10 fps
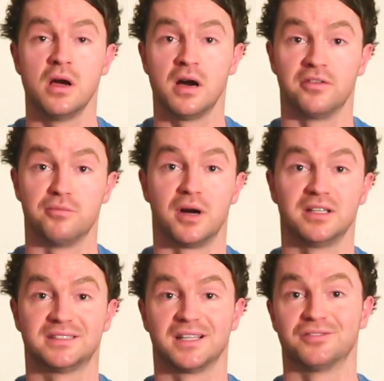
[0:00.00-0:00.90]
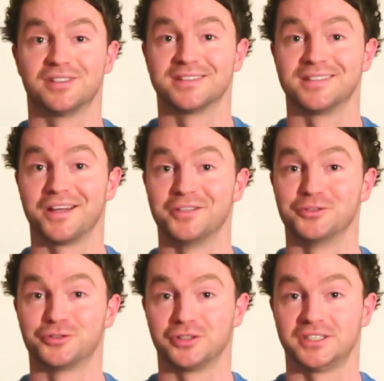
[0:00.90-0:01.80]
of myself that's not
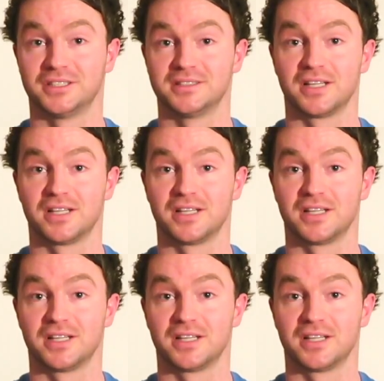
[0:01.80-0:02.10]
nutrition